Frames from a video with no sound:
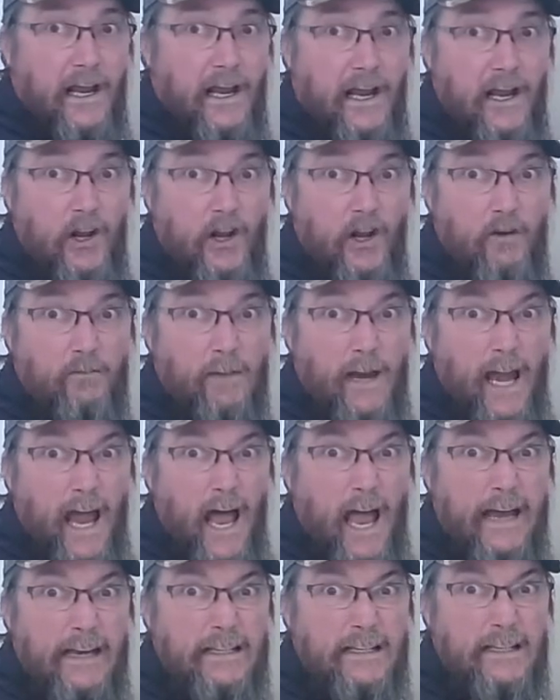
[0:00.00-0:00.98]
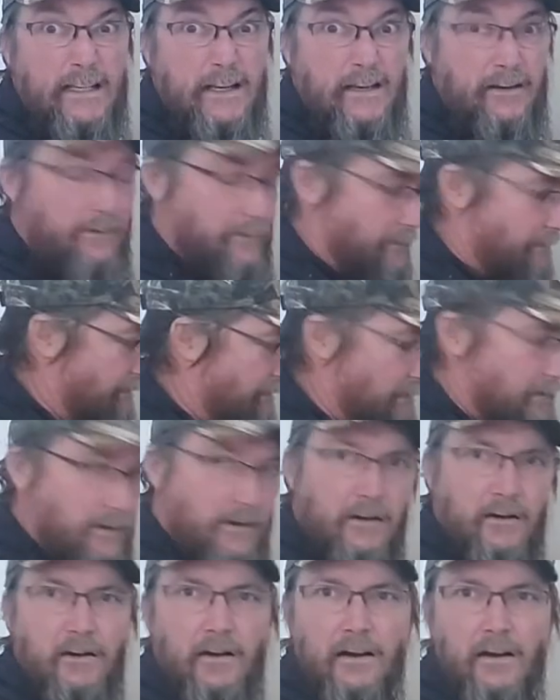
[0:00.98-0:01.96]
including my lights.
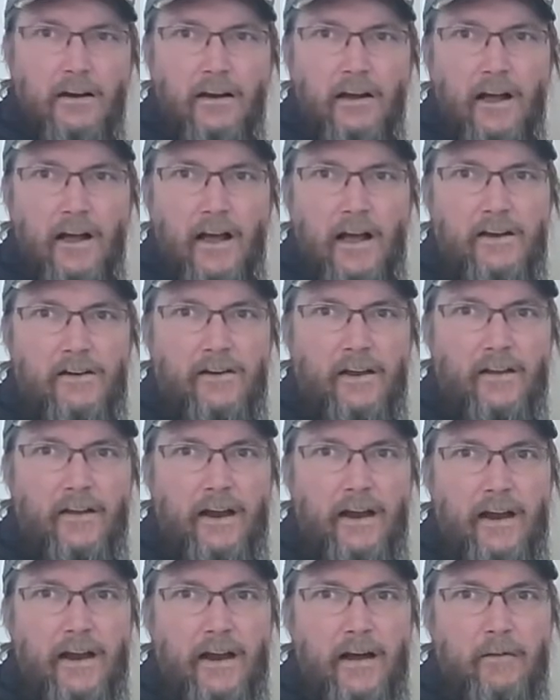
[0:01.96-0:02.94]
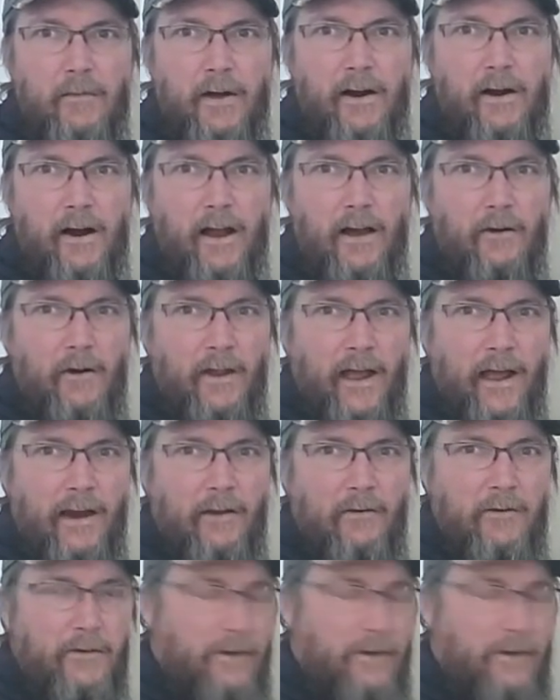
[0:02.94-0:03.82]
I think I got better light without it